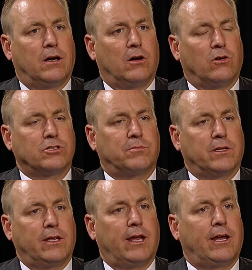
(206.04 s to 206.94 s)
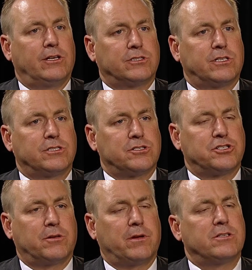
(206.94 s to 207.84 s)
ultimately gain his
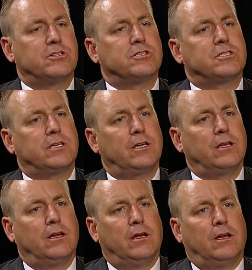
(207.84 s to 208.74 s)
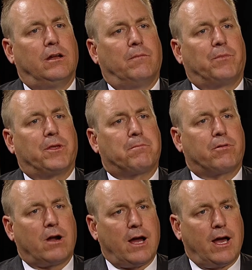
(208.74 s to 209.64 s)
citizenship and just see the
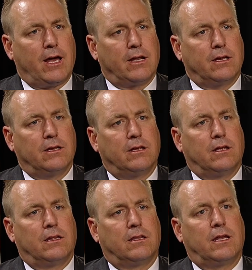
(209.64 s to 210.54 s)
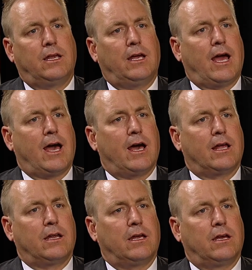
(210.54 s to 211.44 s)
pride that he
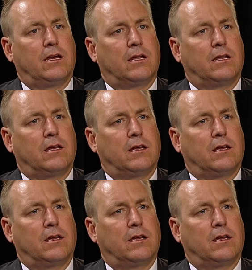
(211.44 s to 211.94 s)
had in